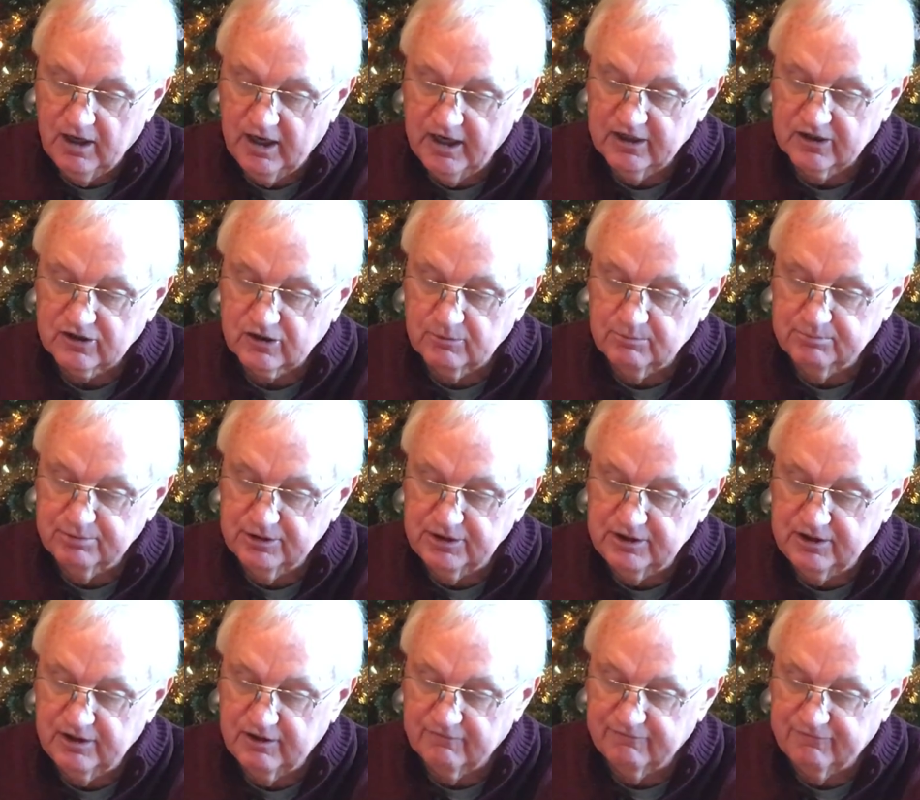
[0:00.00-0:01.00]
I had
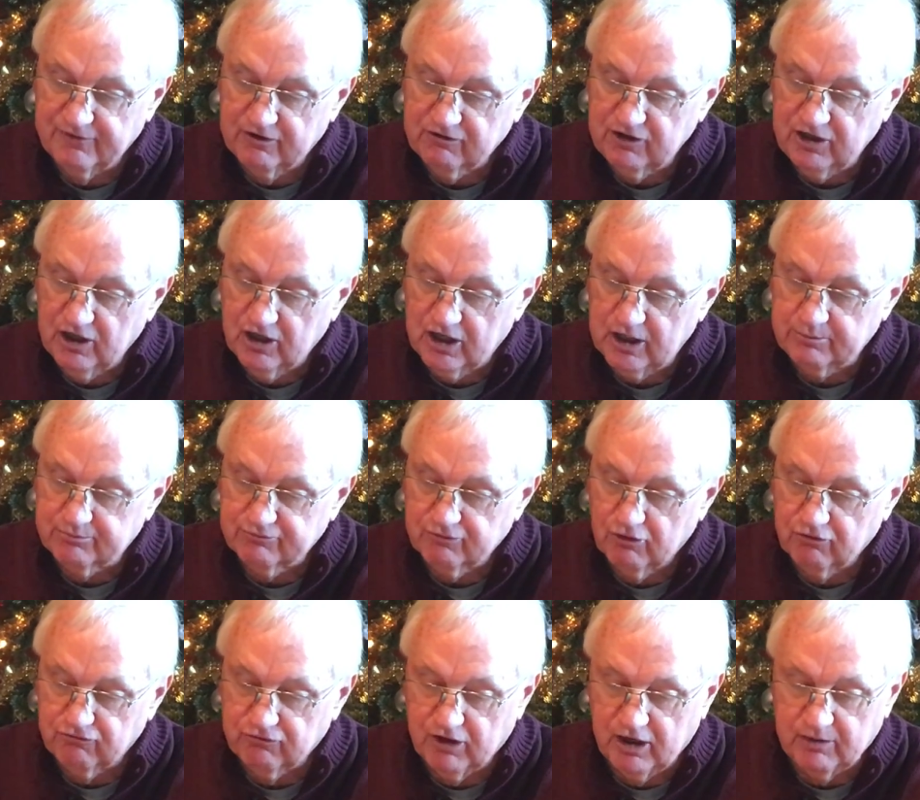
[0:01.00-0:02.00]
completed a very hard
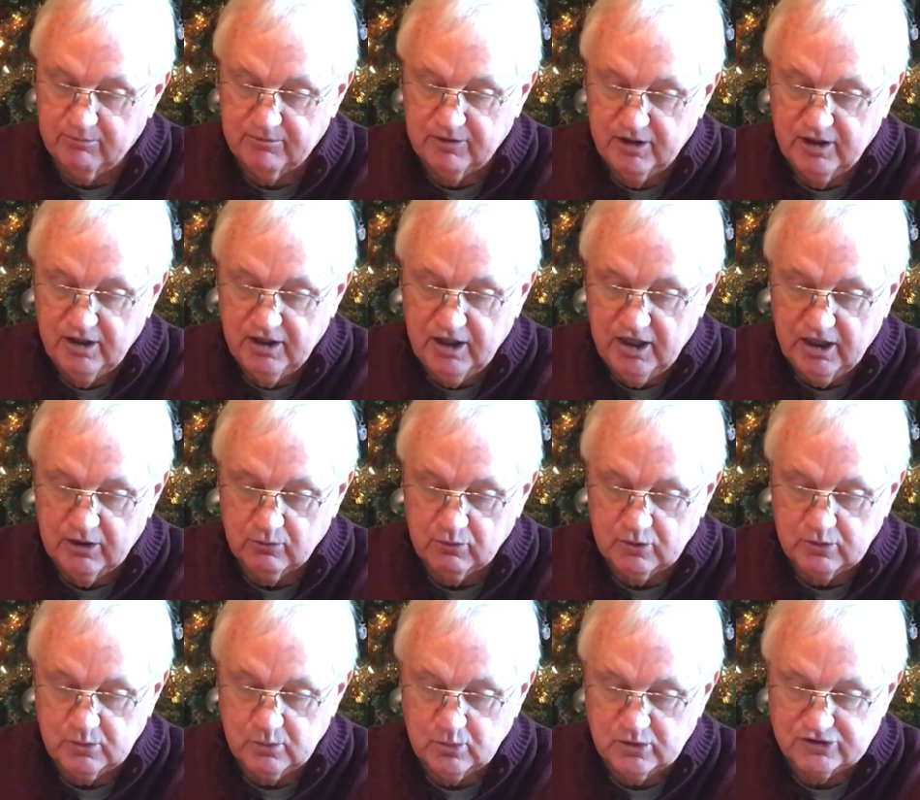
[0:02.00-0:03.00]
program
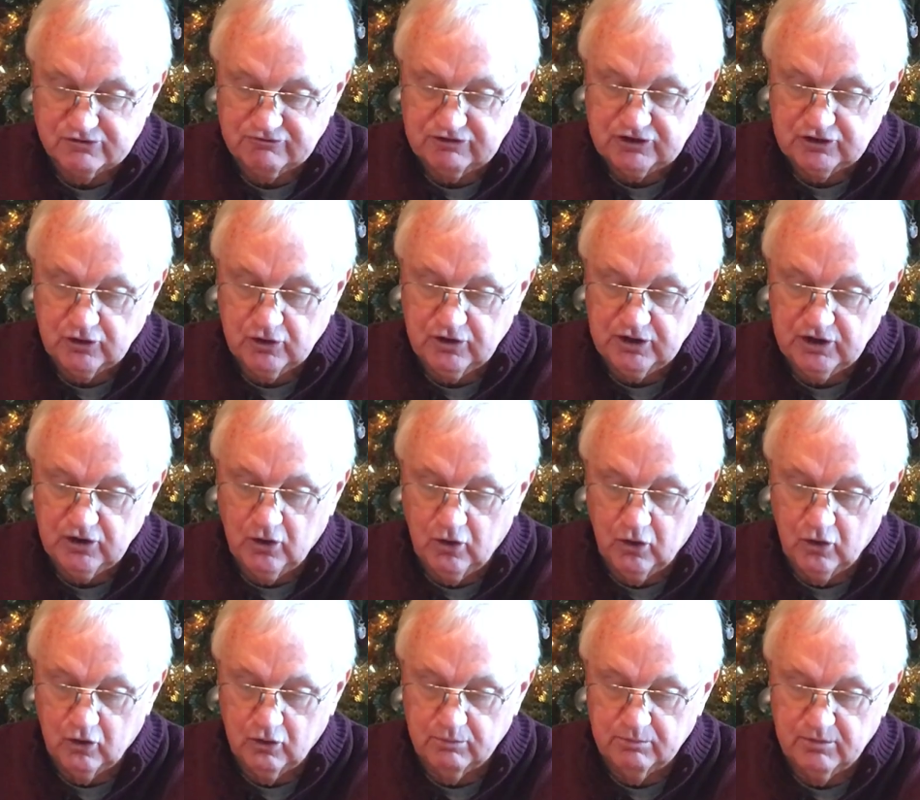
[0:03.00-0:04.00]
and was returning
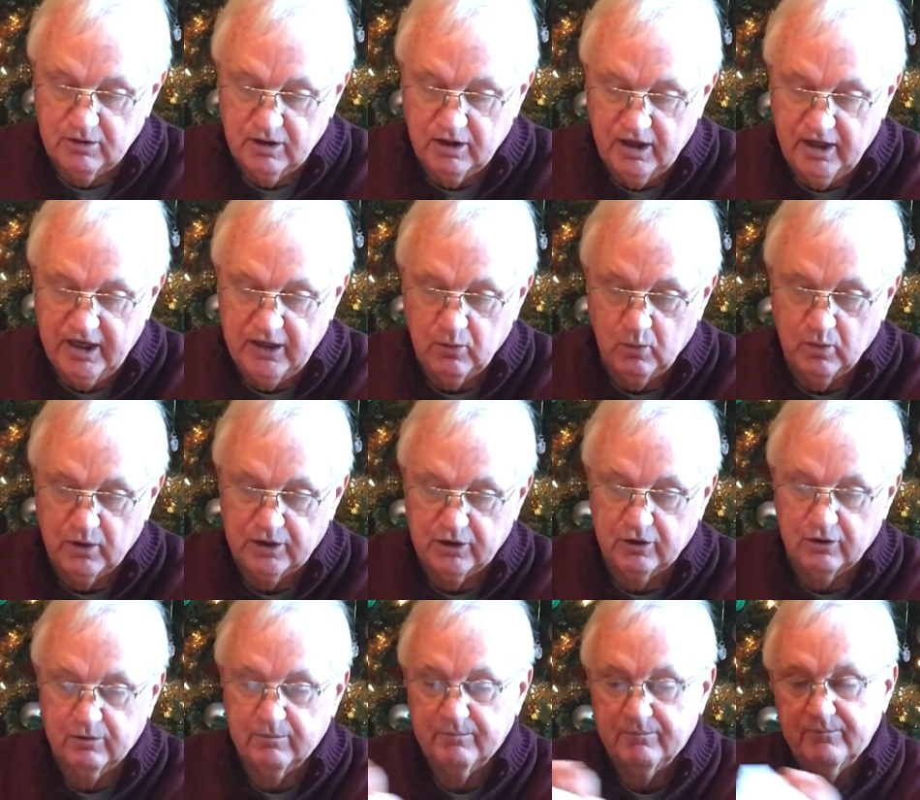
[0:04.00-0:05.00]
home a
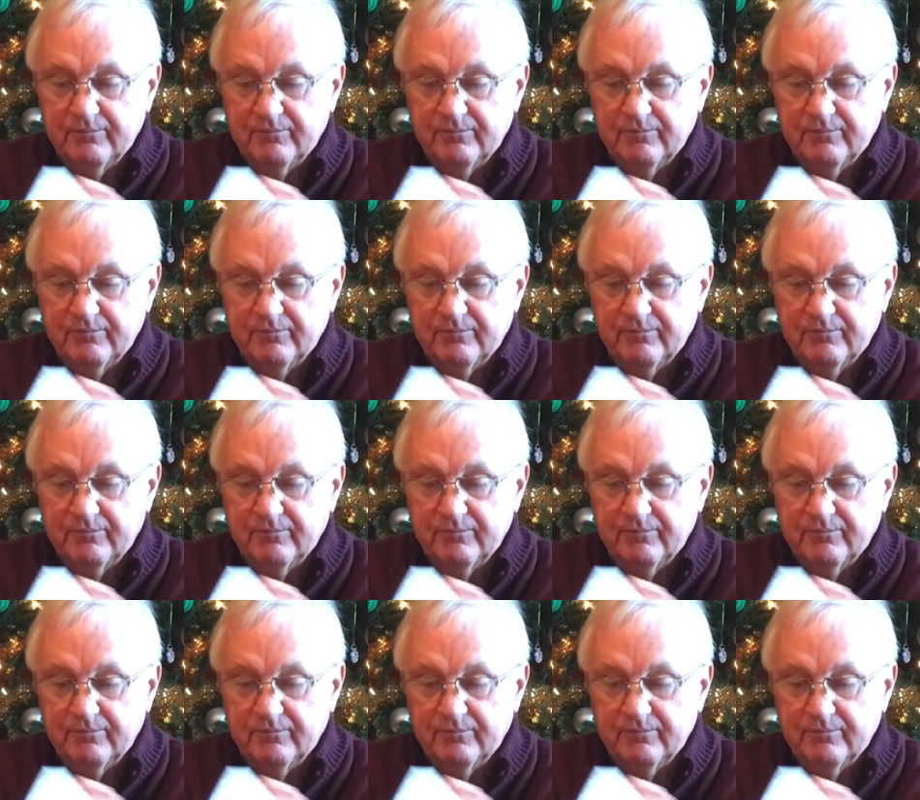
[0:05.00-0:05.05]
winner.